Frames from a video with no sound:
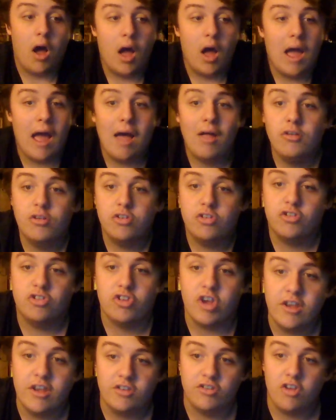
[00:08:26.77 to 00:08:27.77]
Alex
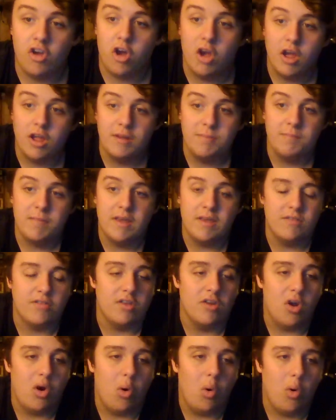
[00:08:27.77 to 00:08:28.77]
Chiasson isn't
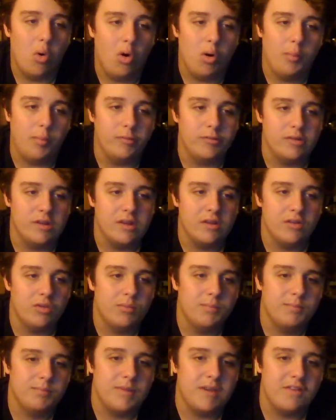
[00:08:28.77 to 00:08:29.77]
a horrible deal.
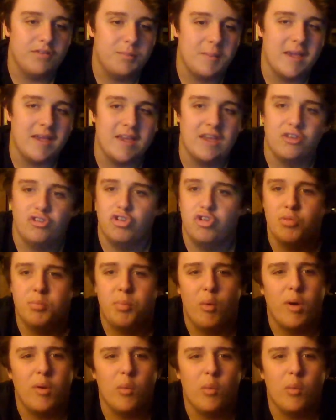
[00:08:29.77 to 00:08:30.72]
He's making $2.15.